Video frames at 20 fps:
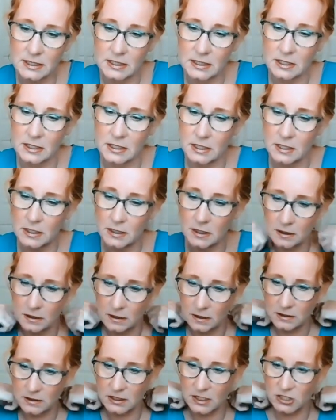in
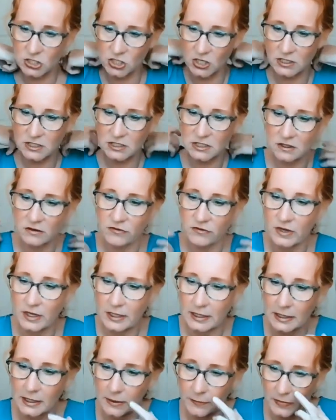digestive
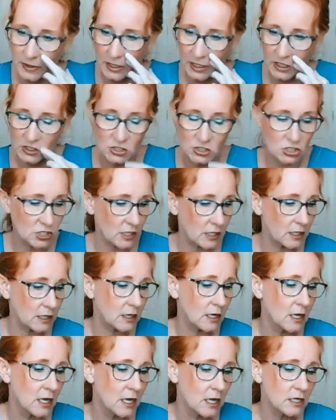
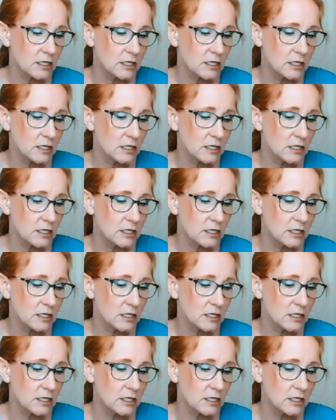elimination.